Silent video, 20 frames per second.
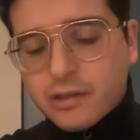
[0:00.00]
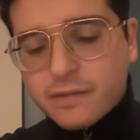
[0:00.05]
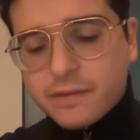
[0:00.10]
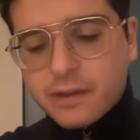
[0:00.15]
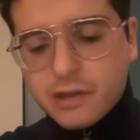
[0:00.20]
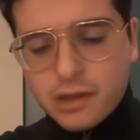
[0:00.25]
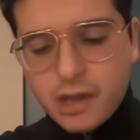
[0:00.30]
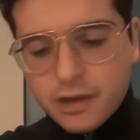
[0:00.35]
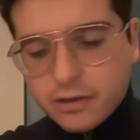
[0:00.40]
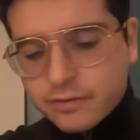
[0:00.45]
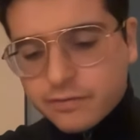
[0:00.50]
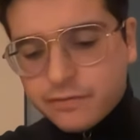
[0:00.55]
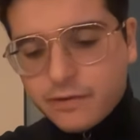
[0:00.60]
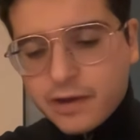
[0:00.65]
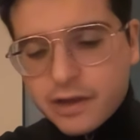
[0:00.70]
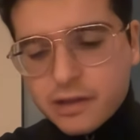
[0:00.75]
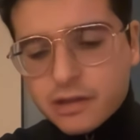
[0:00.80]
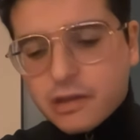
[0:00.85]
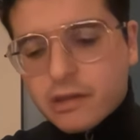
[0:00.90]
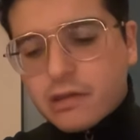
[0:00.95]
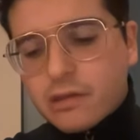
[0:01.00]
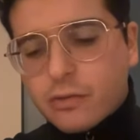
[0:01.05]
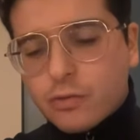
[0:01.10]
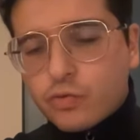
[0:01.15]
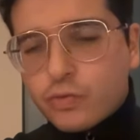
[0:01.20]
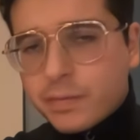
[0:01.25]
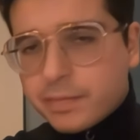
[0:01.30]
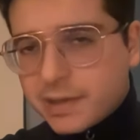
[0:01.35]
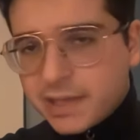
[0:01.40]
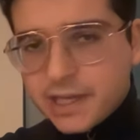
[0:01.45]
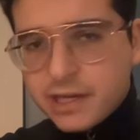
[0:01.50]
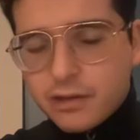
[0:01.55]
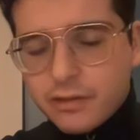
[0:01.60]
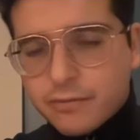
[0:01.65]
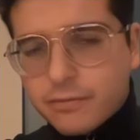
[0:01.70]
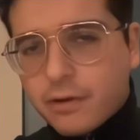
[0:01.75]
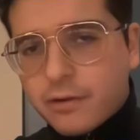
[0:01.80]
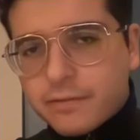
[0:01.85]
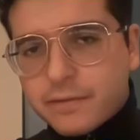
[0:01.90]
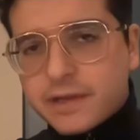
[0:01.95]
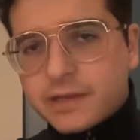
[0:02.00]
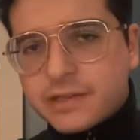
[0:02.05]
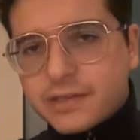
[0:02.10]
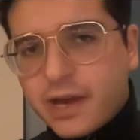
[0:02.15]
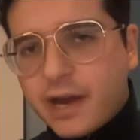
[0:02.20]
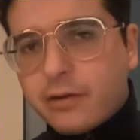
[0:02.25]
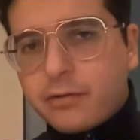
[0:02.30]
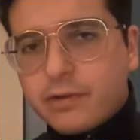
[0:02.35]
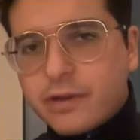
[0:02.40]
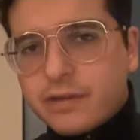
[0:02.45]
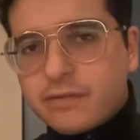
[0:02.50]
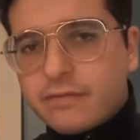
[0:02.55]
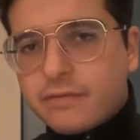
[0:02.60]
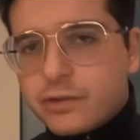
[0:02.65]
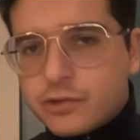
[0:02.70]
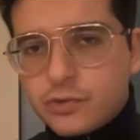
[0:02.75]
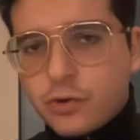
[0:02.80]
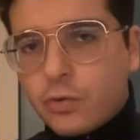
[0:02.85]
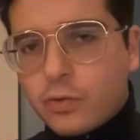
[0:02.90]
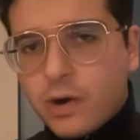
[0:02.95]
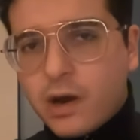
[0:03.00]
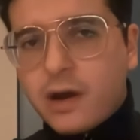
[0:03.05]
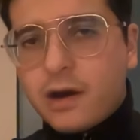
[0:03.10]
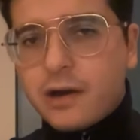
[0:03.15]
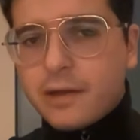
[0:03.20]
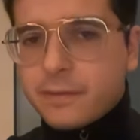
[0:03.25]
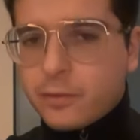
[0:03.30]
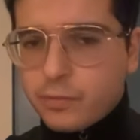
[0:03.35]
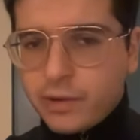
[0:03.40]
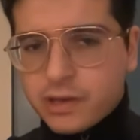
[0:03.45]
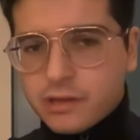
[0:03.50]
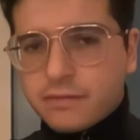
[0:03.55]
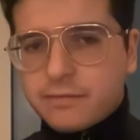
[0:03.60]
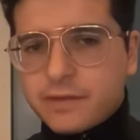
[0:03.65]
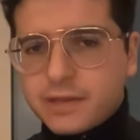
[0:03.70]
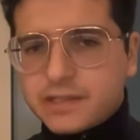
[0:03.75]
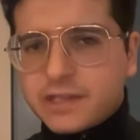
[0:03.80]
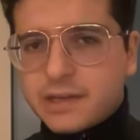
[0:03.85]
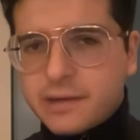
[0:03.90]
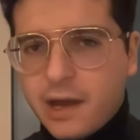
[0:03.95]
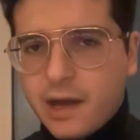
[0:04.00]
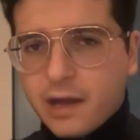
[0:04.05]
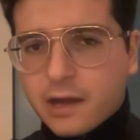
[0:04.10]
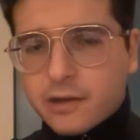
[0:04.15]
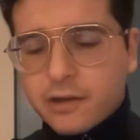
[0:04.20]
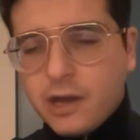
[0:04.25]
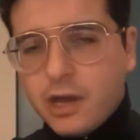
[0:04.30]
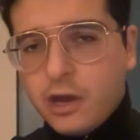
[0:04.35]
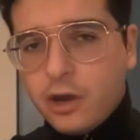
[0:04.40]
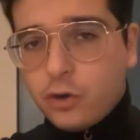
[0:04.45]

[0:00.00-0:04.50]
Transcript: The sacrifice is replete throughout the entirety of the Torah and the rest of the Tanakh,